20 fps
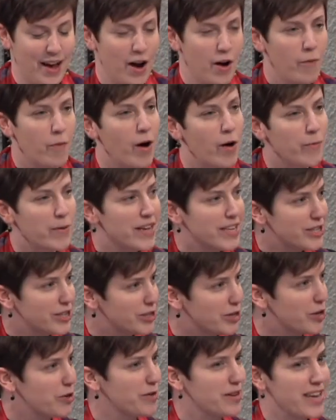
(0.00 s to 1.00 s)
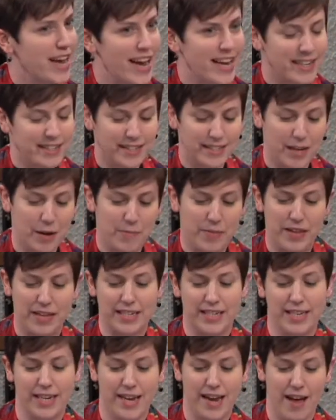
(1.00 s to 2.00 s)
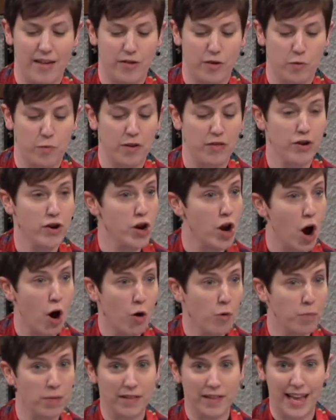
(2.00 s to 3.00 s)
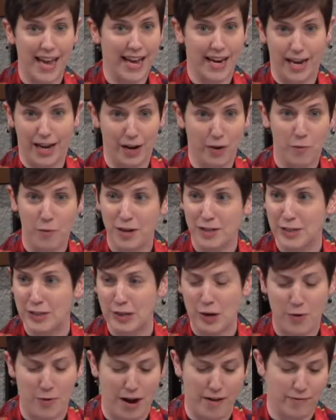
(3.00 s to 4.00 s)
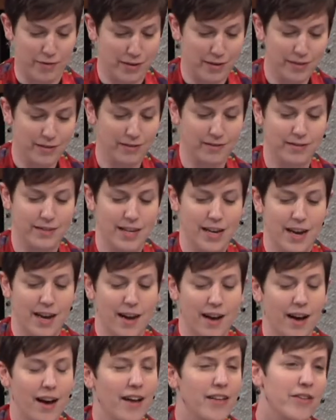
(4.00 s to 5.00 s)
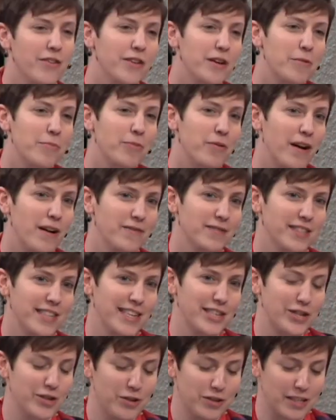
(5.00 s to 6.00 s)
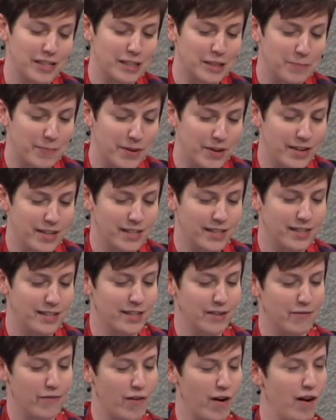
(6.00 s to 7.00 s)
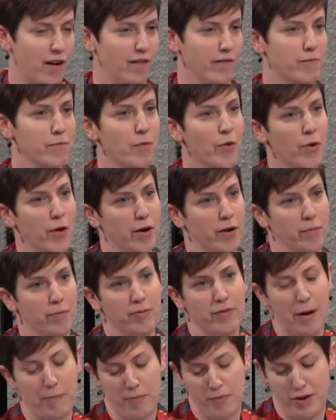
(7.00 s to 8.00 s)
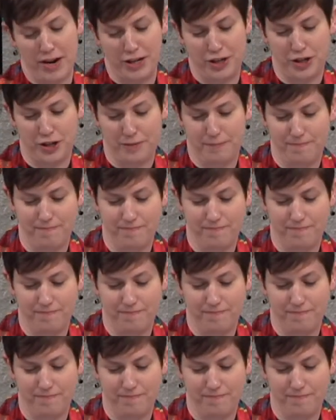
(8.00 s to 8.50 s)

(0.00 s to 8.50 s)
While we just created something together with no planning whatsoever, other improvisational experiences involve more preparation.